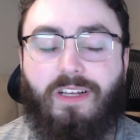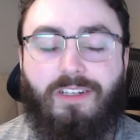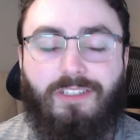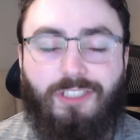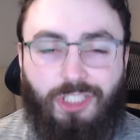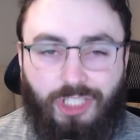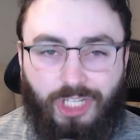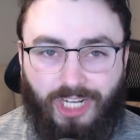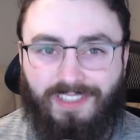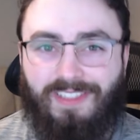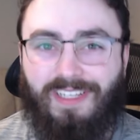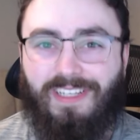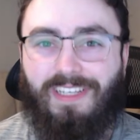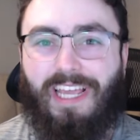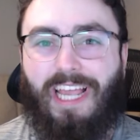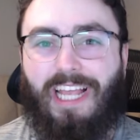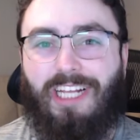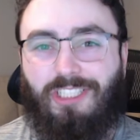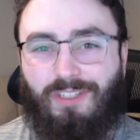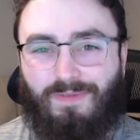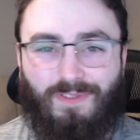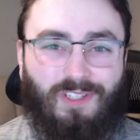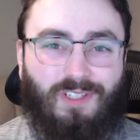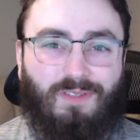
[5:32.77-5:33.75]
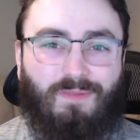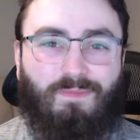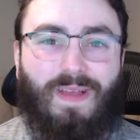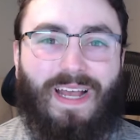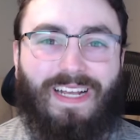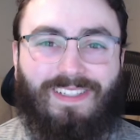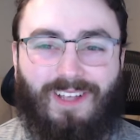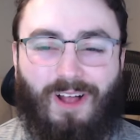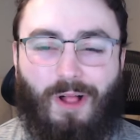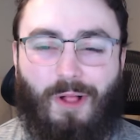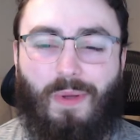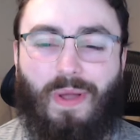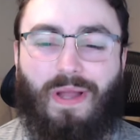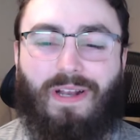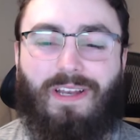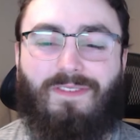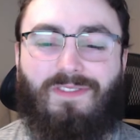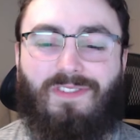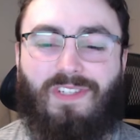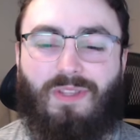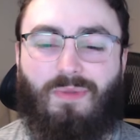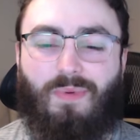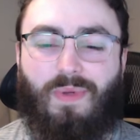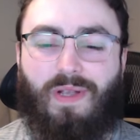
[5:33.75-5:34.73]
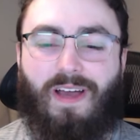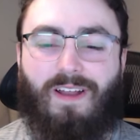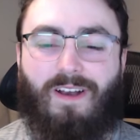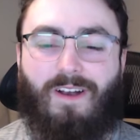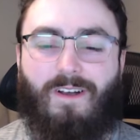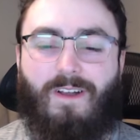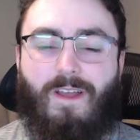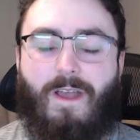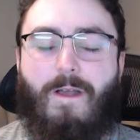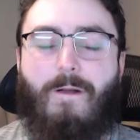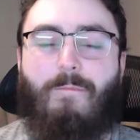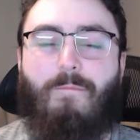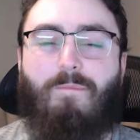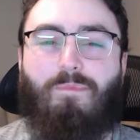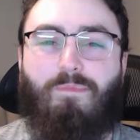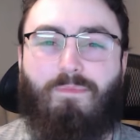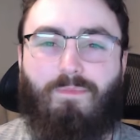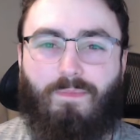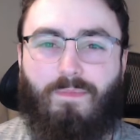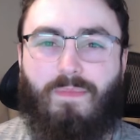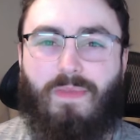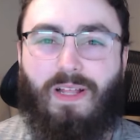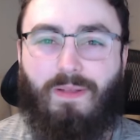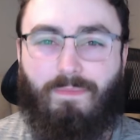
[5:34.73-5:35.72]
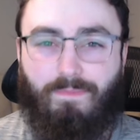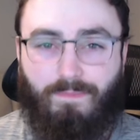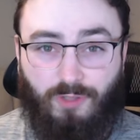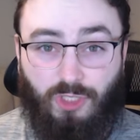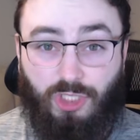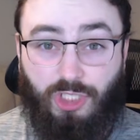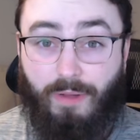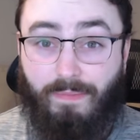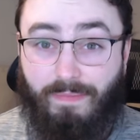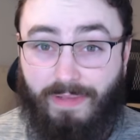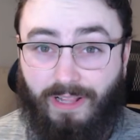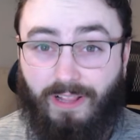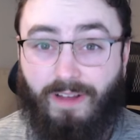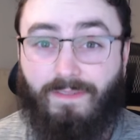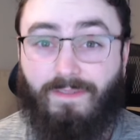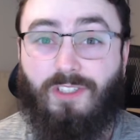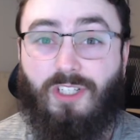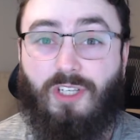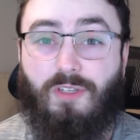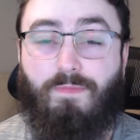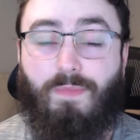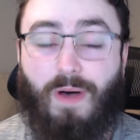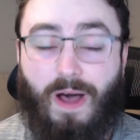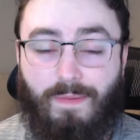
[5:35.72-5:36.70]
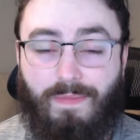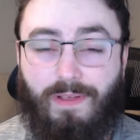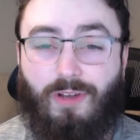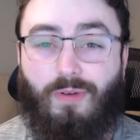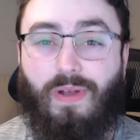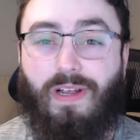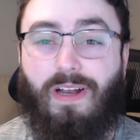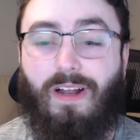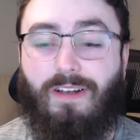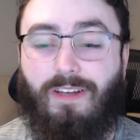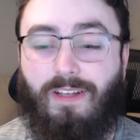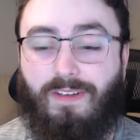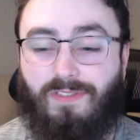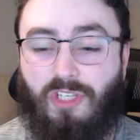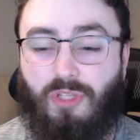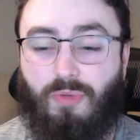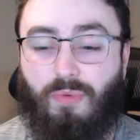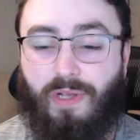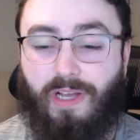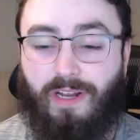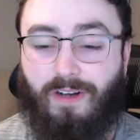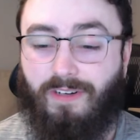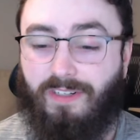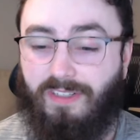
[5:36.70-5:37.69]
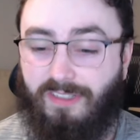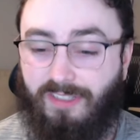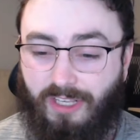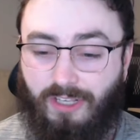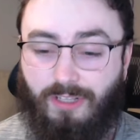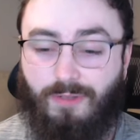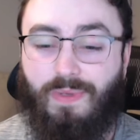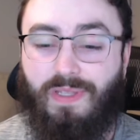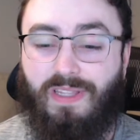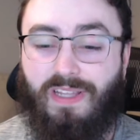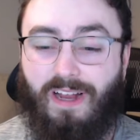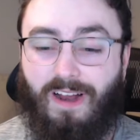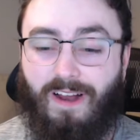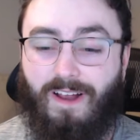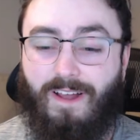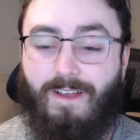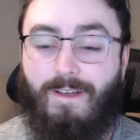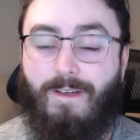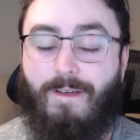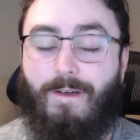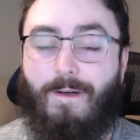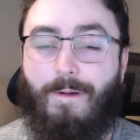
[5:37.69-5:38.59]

Justin Gaethje versus Max Holloway on U F C three hundred. Mil Jim Miller versus Bobby Green on U F C three hundred. Excuse me there.